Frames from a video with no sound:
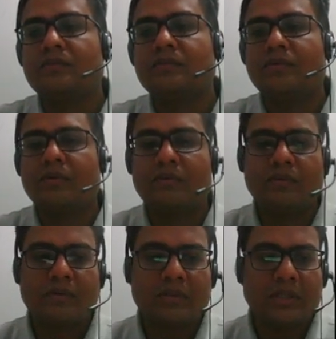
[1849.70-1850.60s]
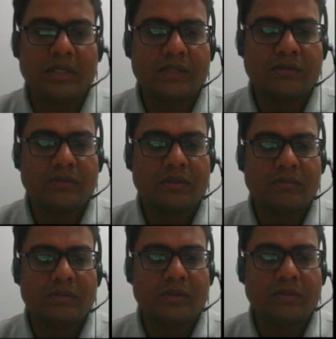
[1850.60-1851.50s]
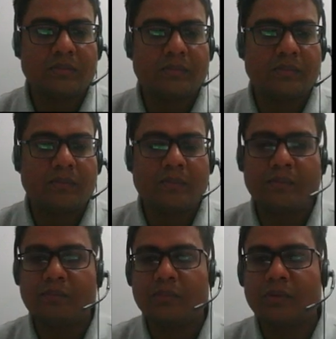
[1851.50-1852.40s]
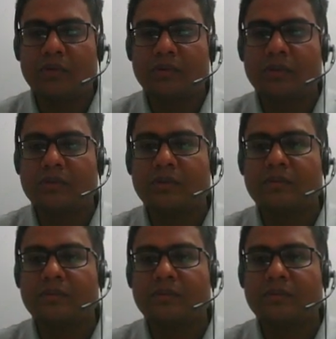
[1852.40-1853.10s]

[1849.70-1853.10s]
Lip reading: or for the isothermal process,